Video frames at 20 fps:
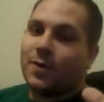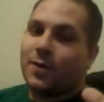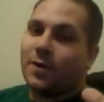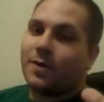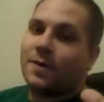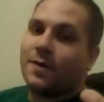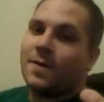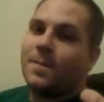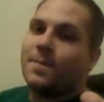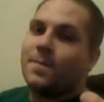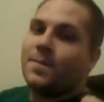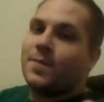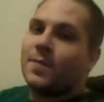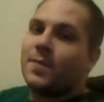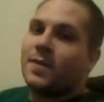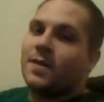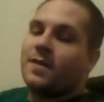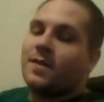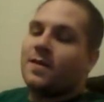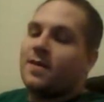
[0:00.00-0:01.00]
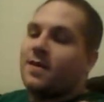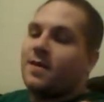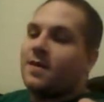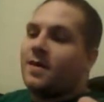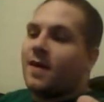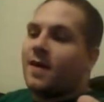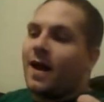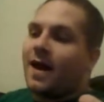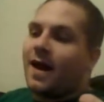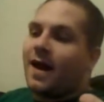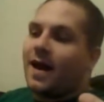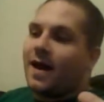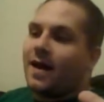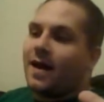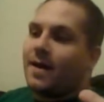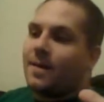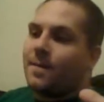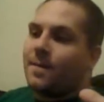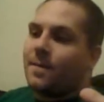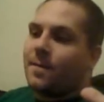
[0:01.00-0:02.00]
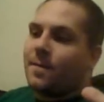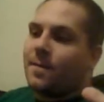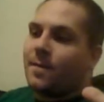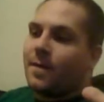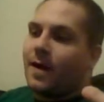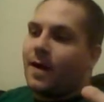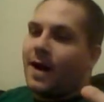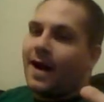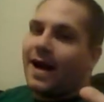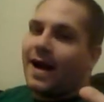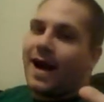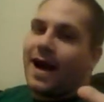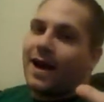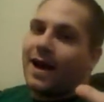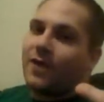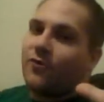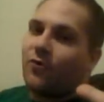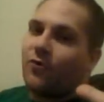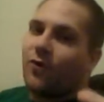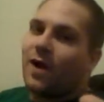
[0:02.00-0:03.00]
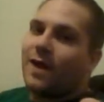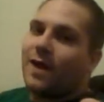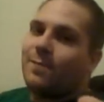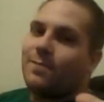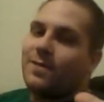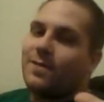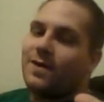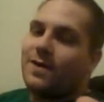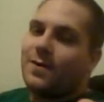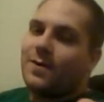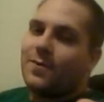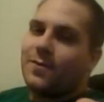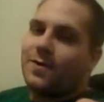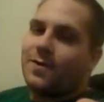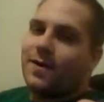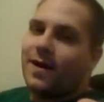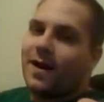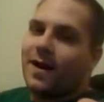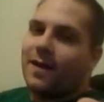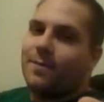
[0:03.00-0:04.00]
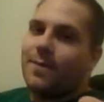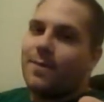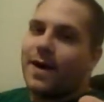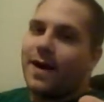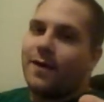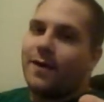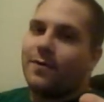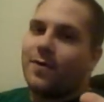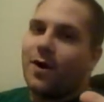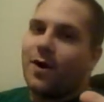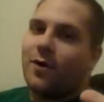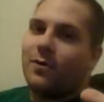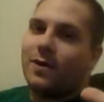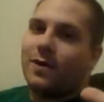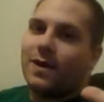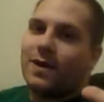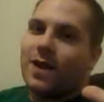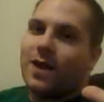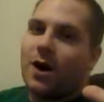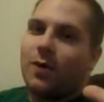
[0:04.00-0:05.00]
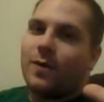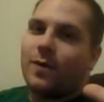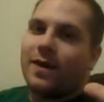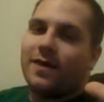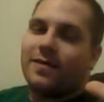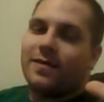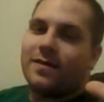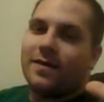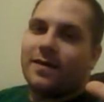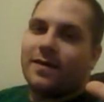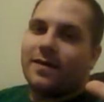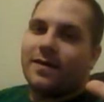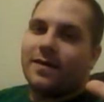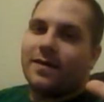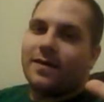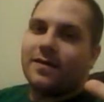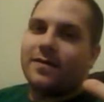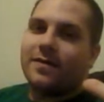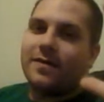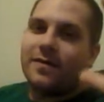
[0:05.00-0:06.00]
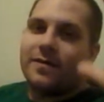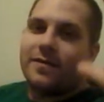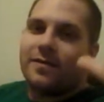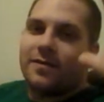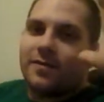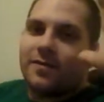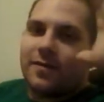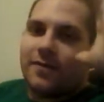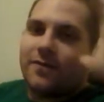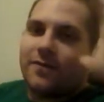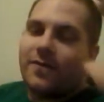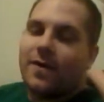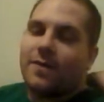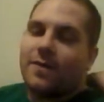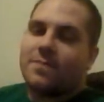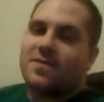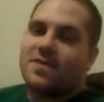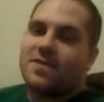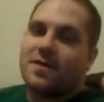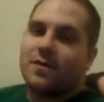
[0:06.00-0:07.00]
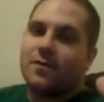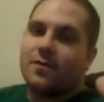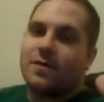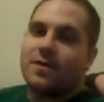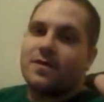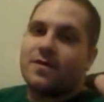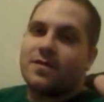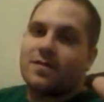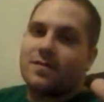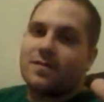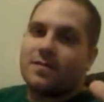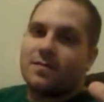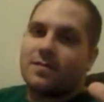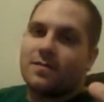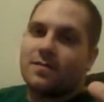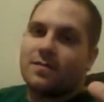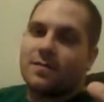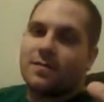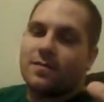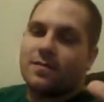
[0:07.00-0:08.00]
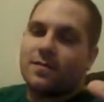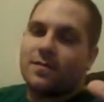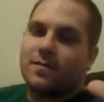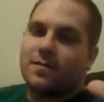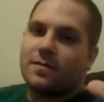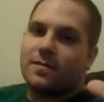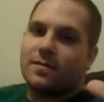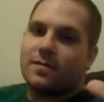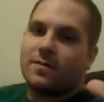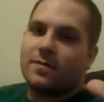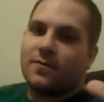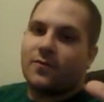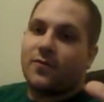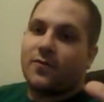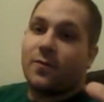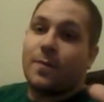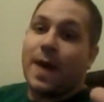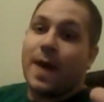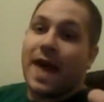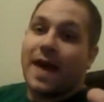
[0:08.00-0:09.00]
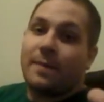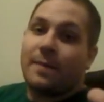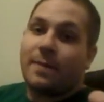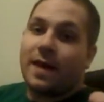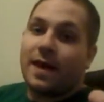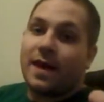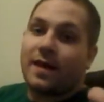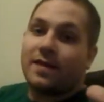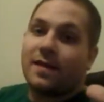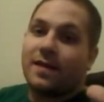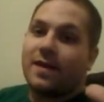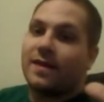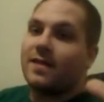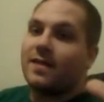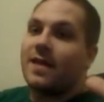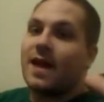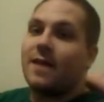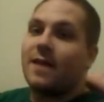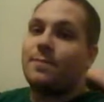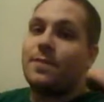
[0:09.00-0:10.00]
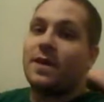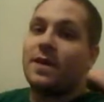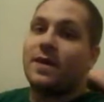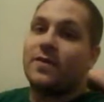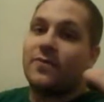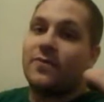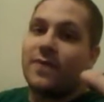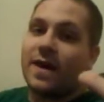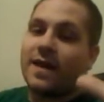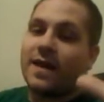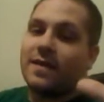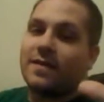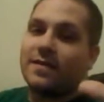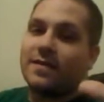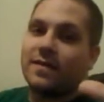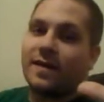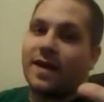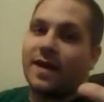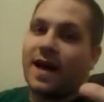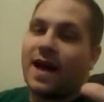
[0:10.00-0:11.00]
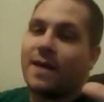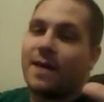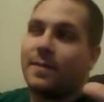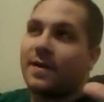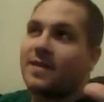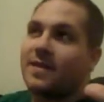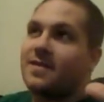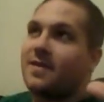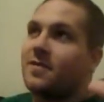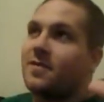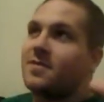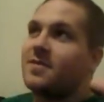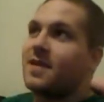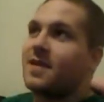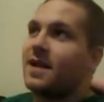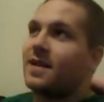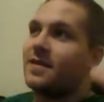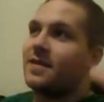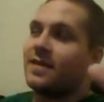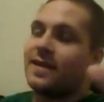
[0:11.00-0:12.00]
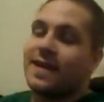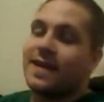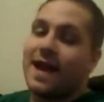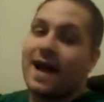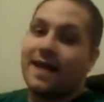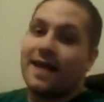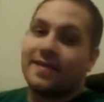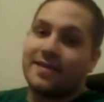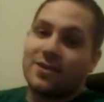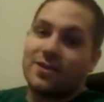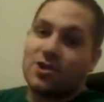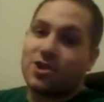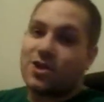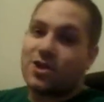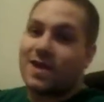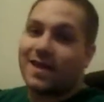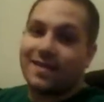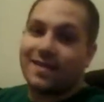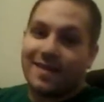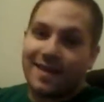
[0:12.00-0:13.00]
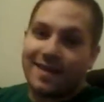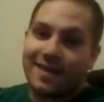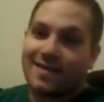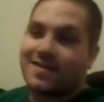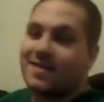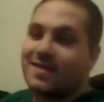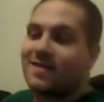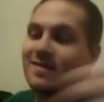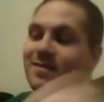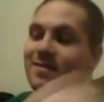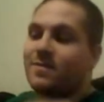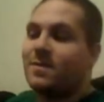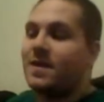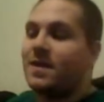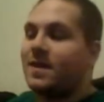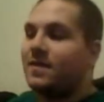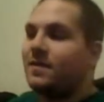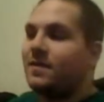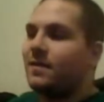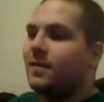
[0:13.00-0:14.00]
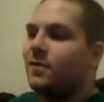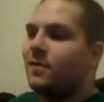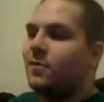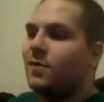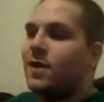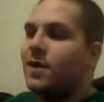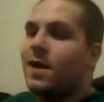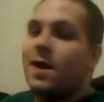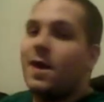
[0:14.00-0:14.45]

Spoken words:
look, I I griped you about only knowing the film series for Batman and not being a fan of the comics outside of the gothy shit that you seem to be into.